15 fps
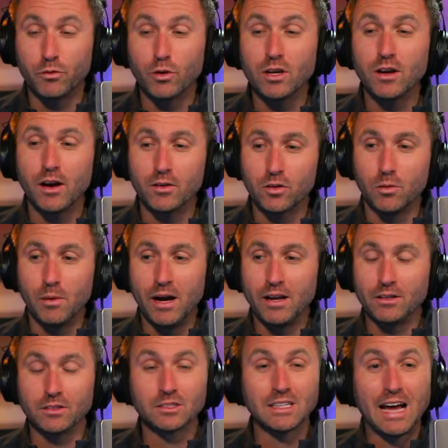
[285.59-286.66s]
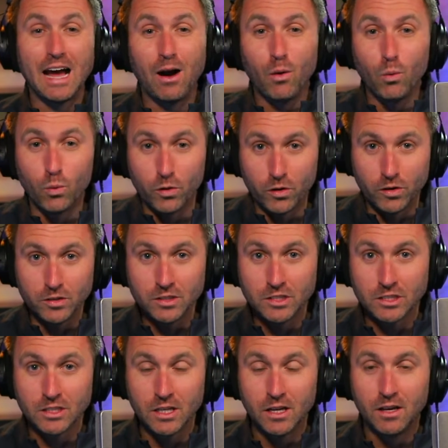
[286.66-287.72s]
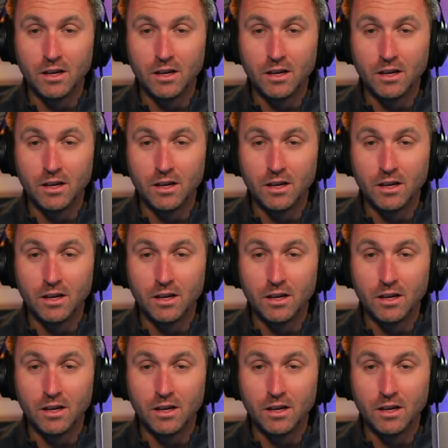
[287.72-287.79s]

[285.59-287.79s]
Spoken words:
3 nautical miles outwards